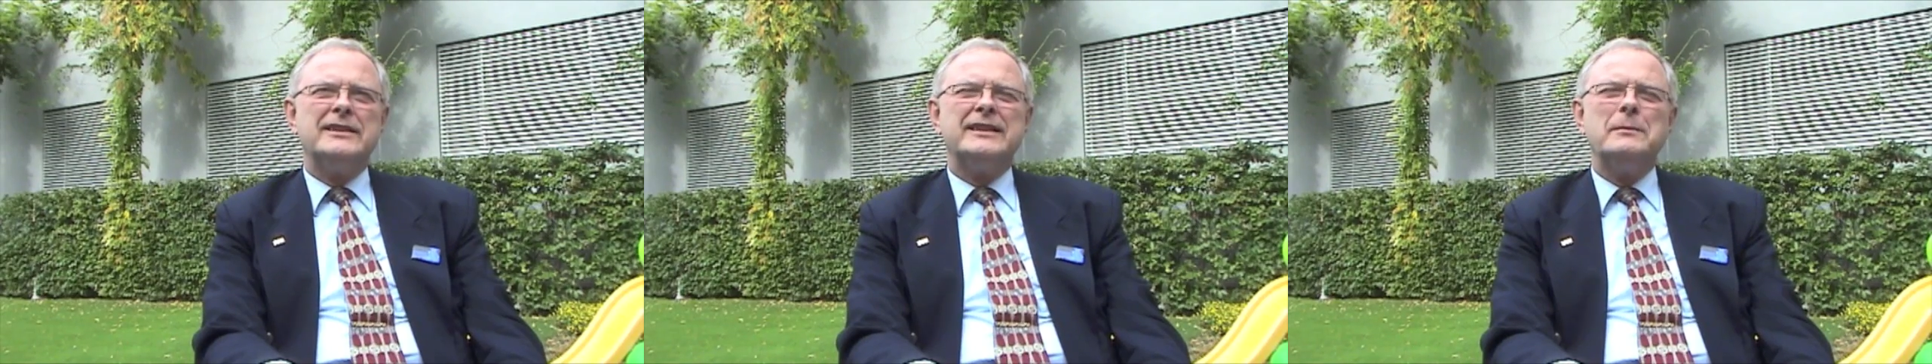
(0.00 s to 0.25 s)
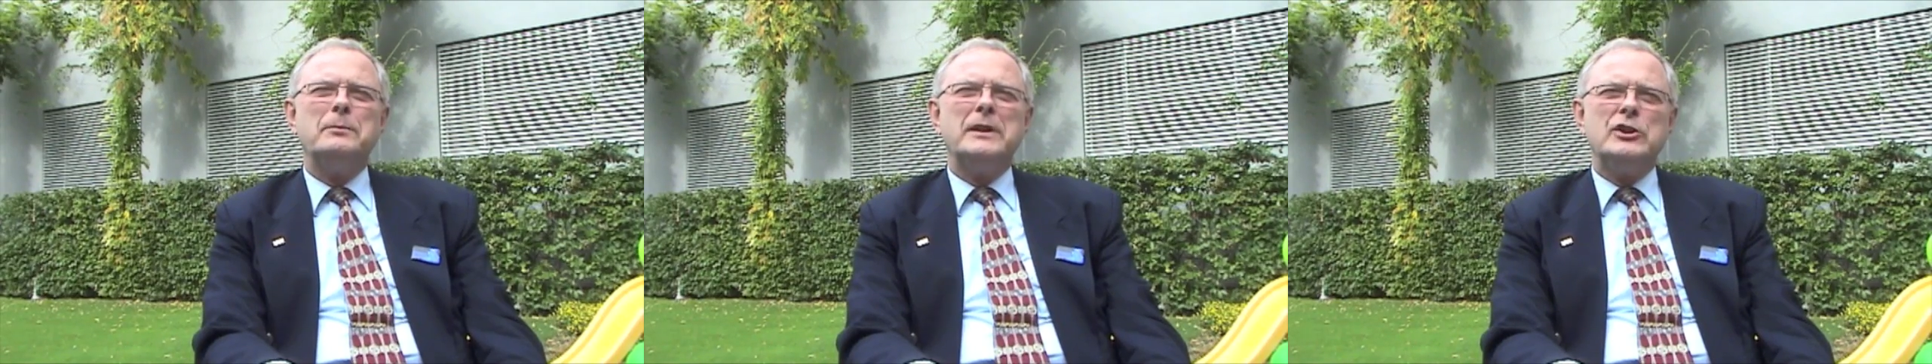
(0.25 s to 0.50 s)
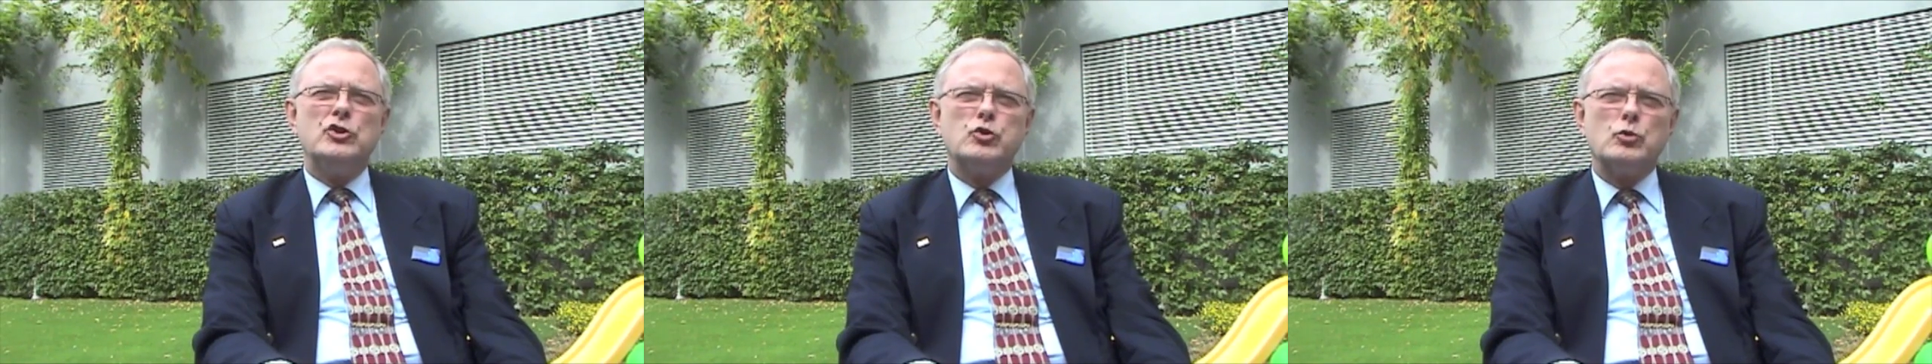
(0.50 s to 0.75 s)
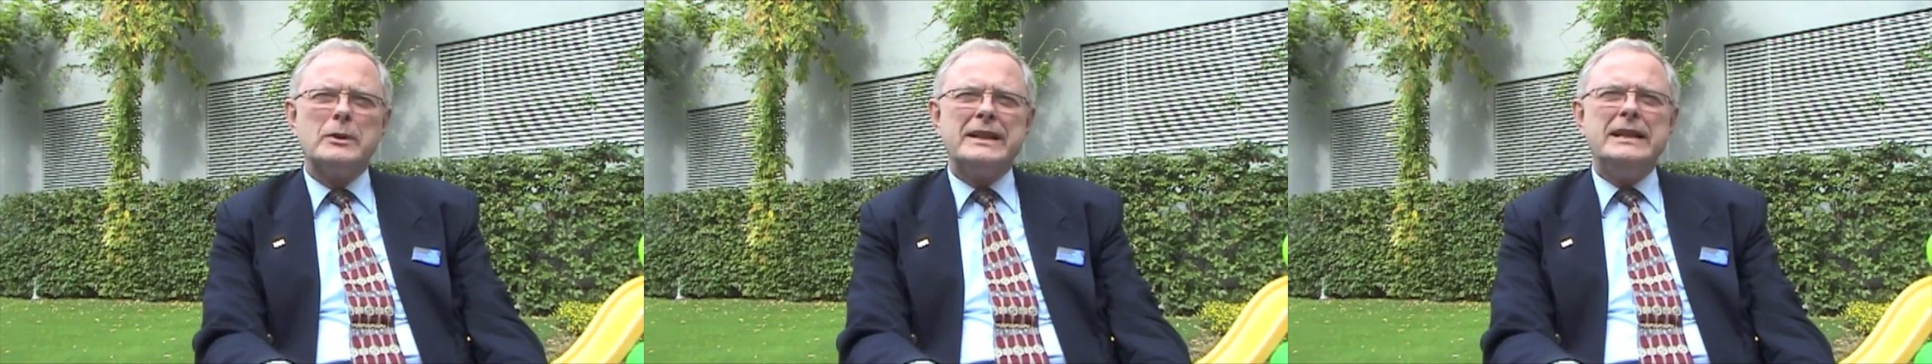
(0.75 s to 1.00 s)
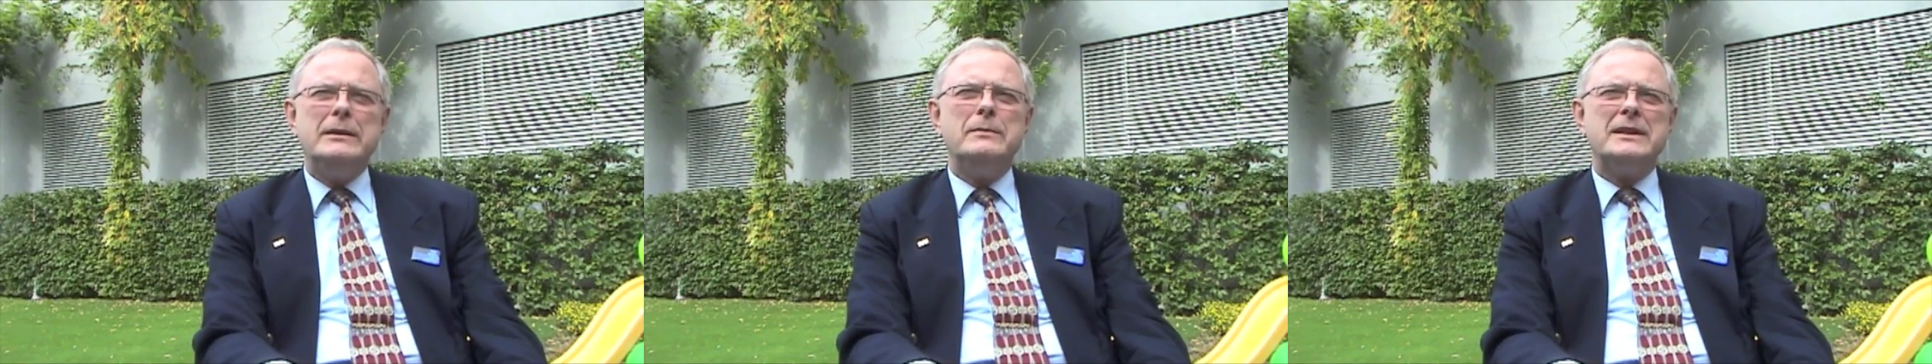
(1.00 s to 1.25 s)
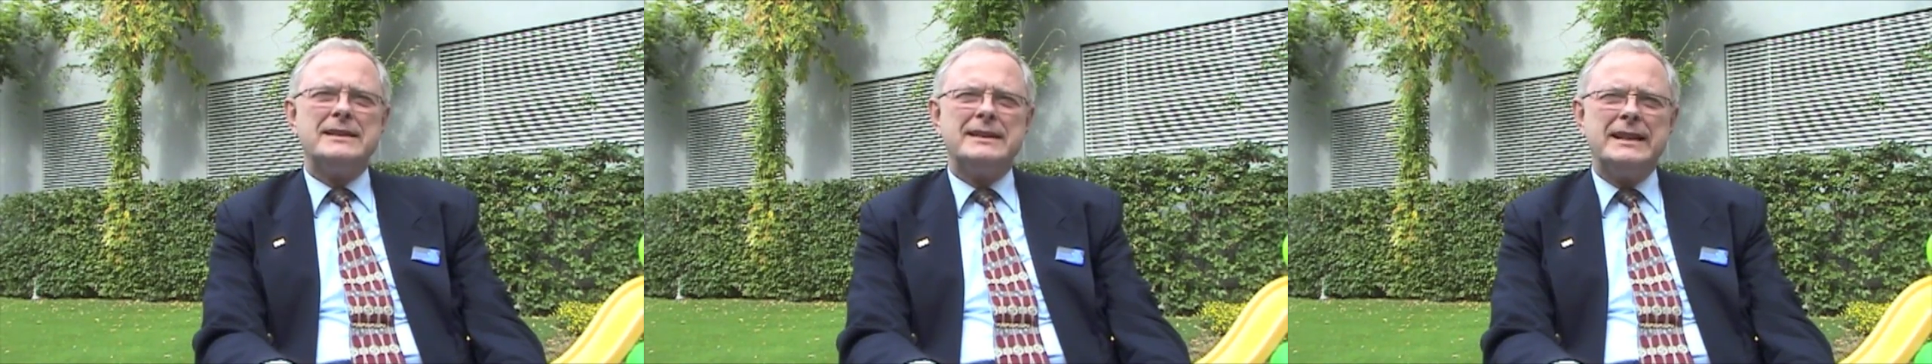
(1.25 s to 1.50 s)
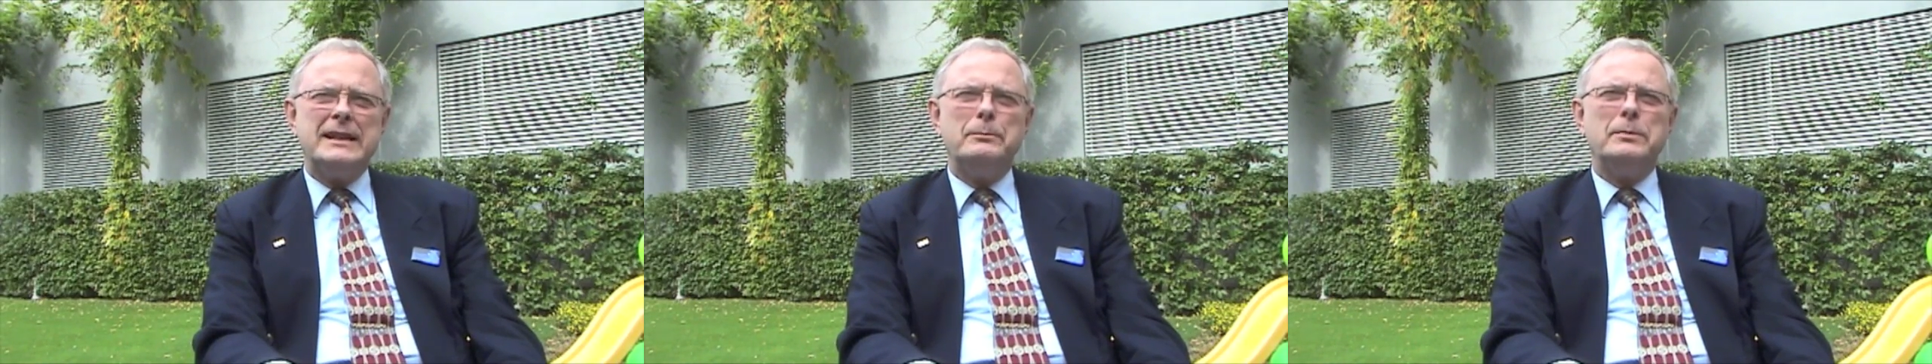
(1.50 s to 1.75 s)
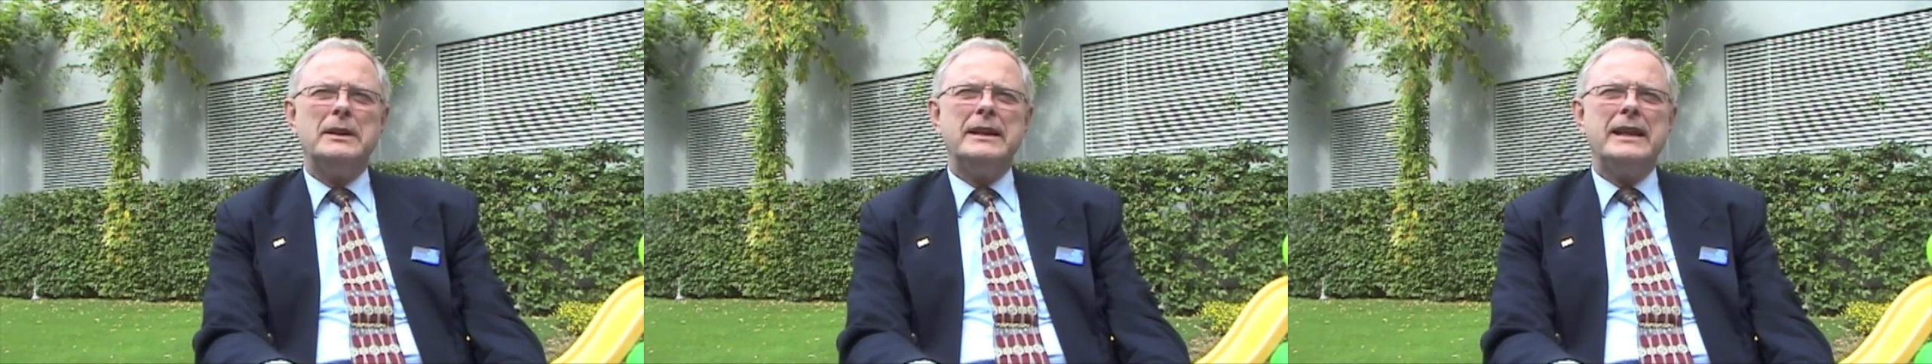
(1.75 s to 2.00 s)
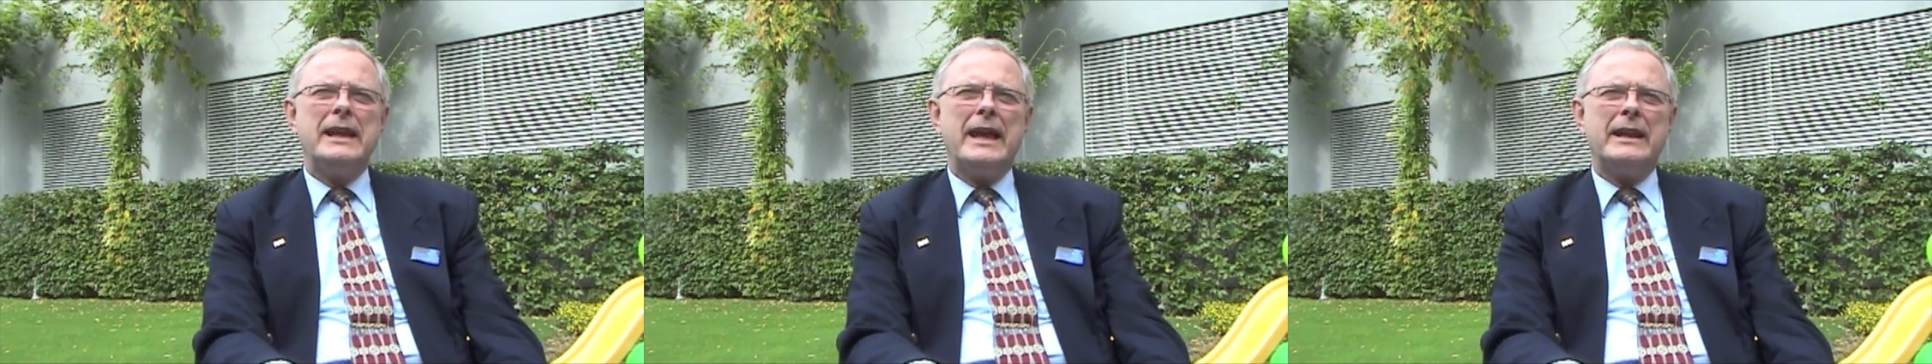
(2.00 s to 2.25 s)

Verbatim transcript: simply dream as deeply